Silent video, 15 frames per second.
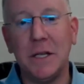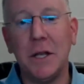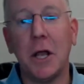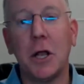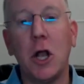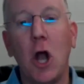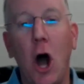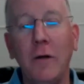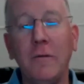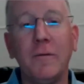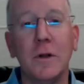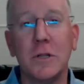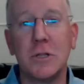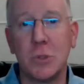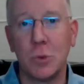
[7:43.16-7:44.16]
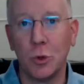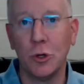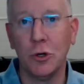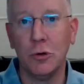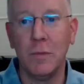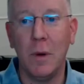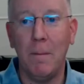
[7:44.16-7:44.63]
a conference
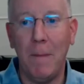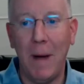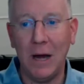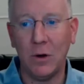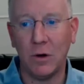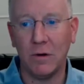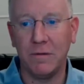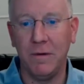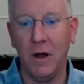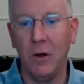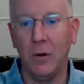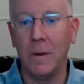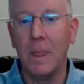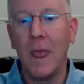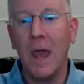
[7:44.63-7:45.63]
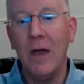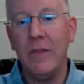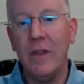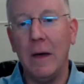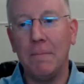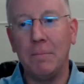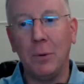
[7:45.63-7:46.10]
room microphone
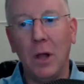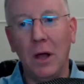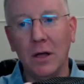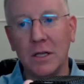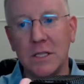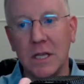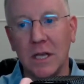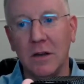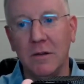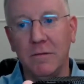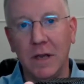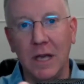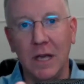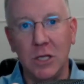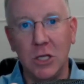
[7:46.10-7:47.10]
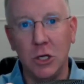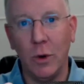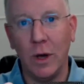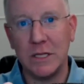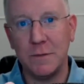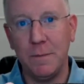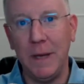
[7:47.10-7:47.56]
that plugs in via
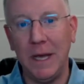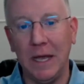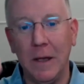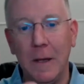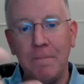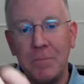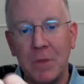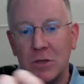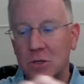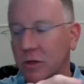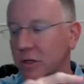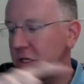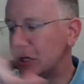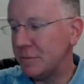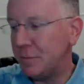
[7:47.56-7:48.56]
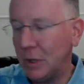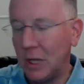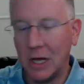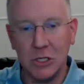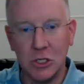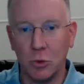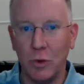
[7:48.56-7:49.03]
USB. So this is
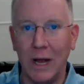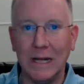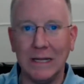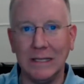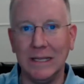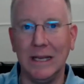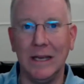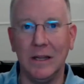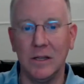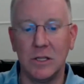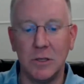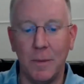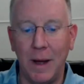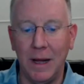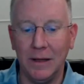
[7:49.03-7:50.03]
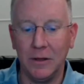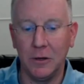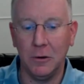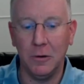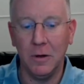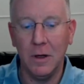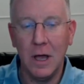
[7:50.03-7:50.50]
plugged directly into my
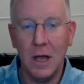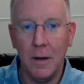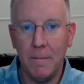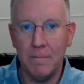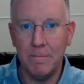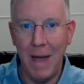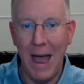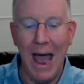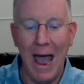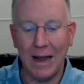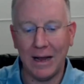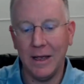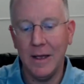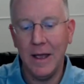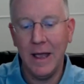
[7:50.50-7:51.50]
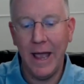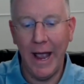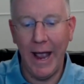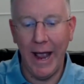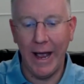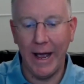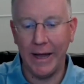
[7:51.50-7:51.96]
little Mac,
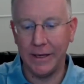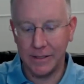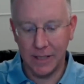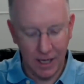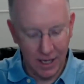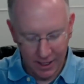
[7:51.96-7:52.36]
and uh,